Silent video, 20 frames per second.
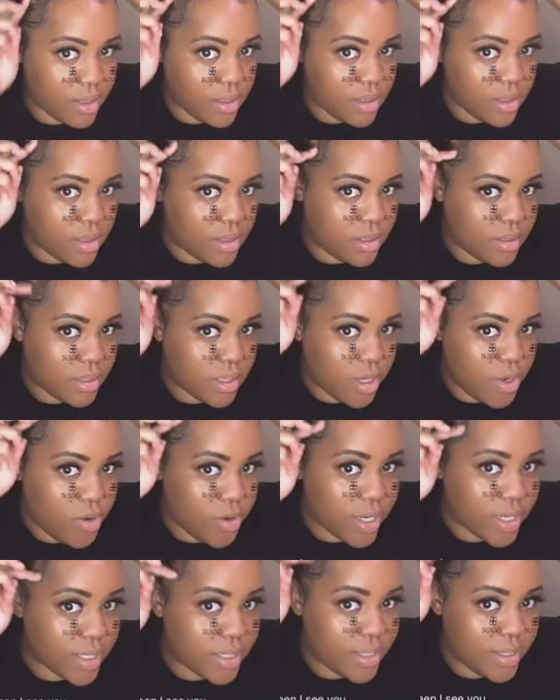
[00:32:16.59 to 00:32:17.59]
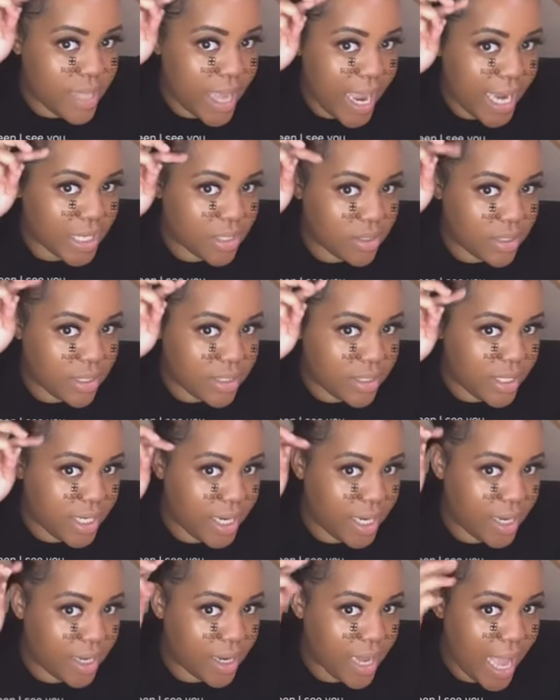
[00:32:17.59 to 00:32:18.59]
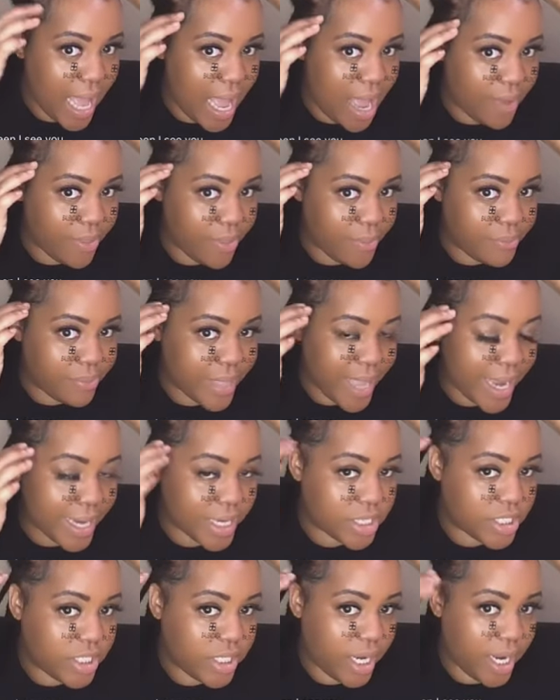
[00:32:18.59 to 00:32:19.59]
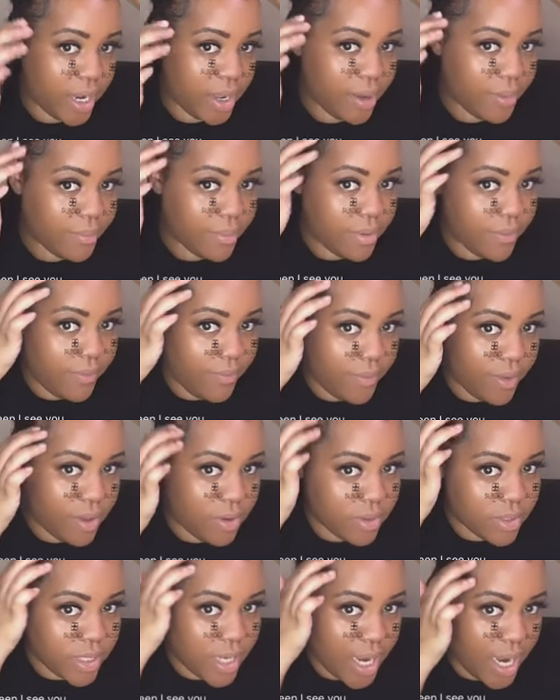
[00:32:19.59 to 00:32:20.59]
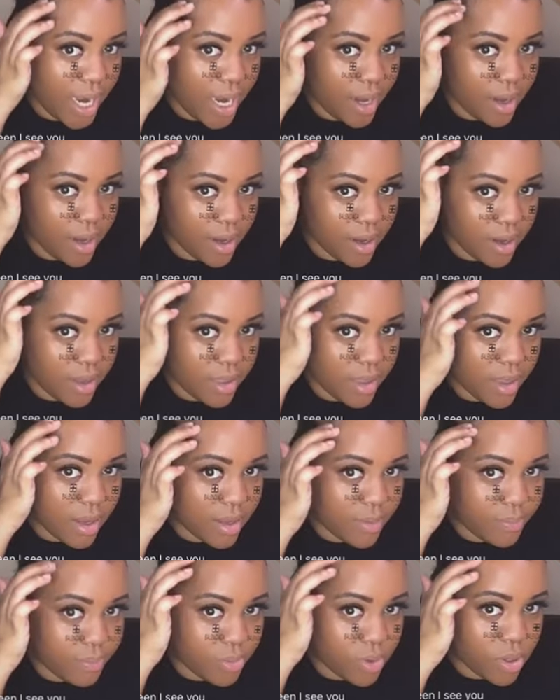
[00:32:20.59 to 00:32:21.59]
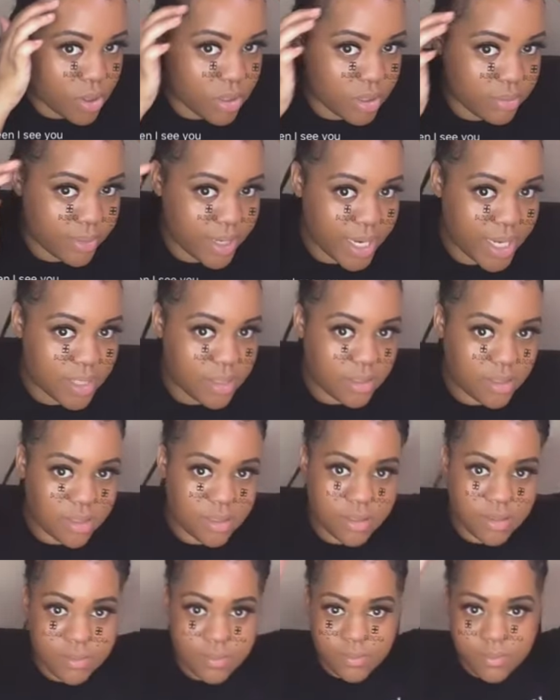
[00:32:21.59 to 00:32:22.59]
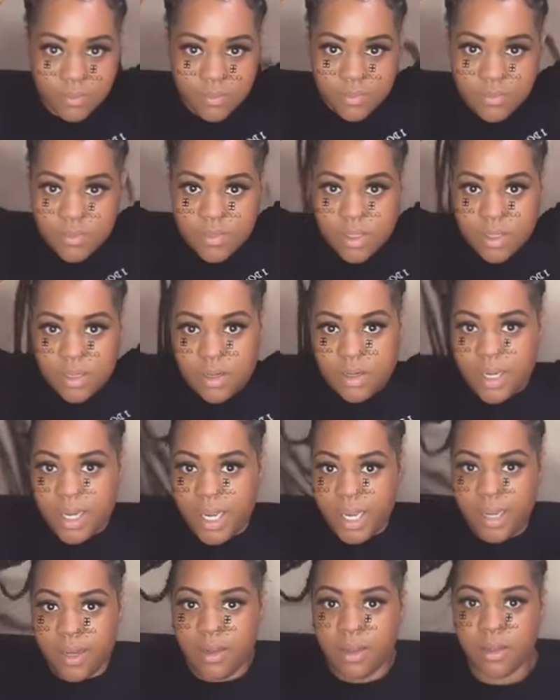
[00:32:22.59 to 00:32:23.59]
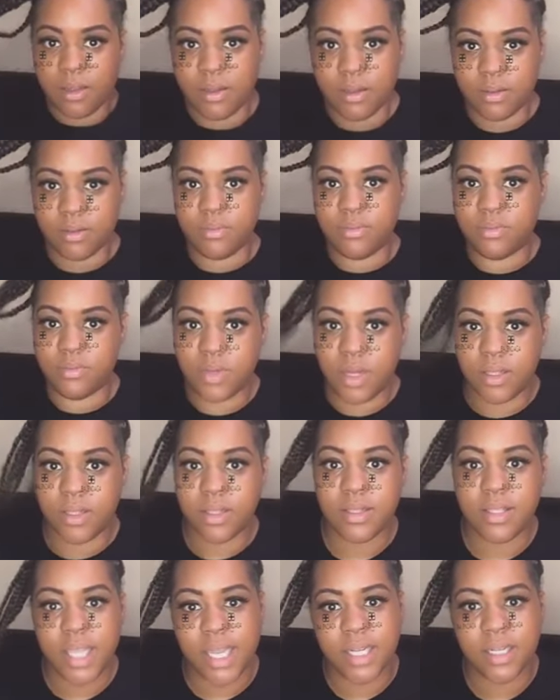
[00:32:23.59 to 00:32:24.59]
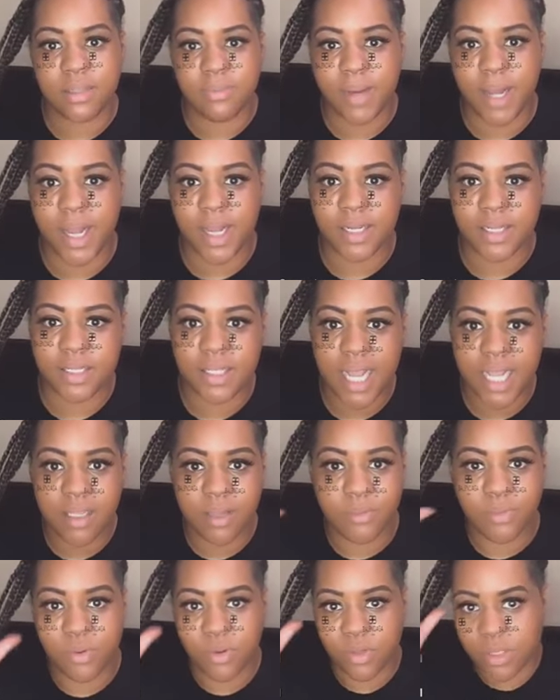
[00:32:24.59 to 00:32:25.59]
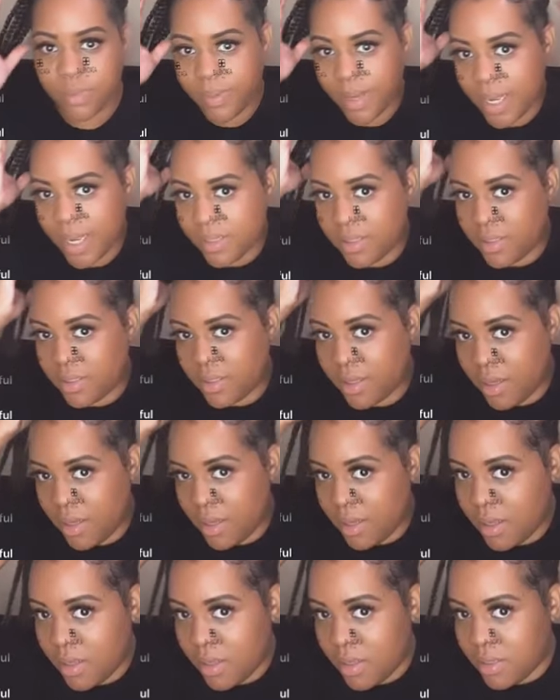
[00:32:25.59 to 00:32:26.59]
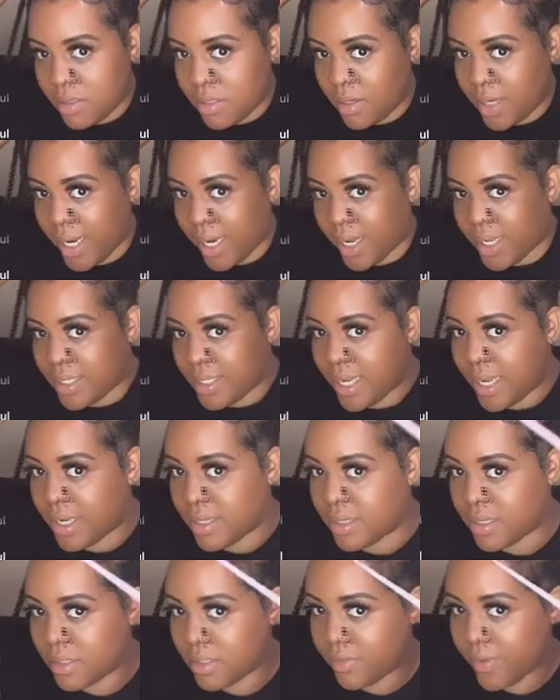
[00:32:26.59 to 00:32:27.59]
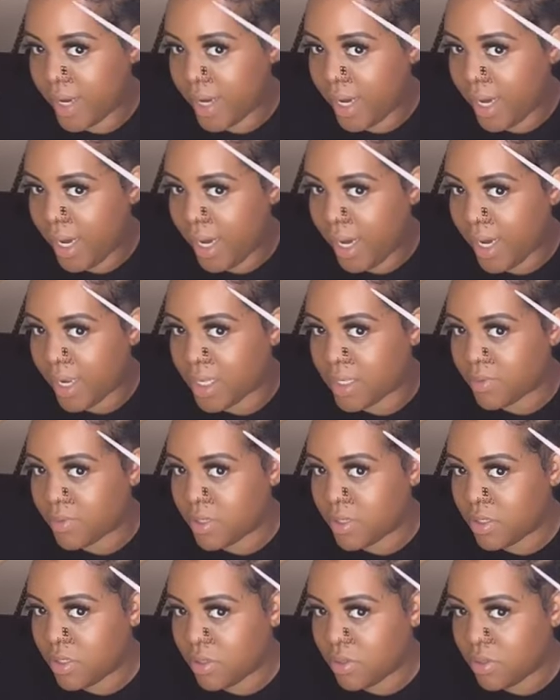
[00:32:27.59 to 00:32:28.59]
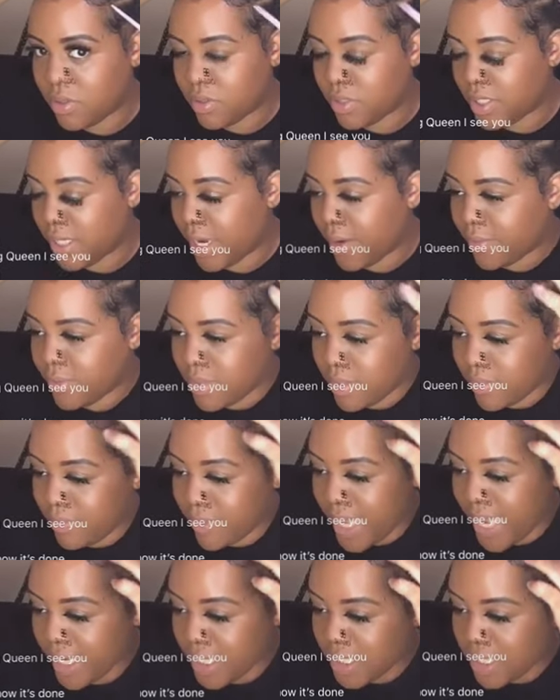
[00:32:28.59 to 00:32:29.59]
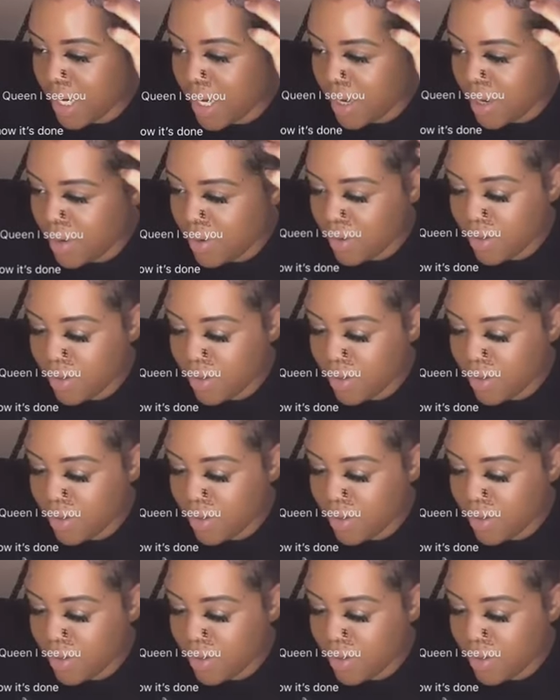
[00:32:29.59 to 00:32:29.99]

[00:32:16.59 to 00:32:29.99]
so you can actually see how the black jam fills in the bald spots, okay? Well, the thin spots, not the bald spots. So like I said, this right here is with the Juju Jam with the black gel.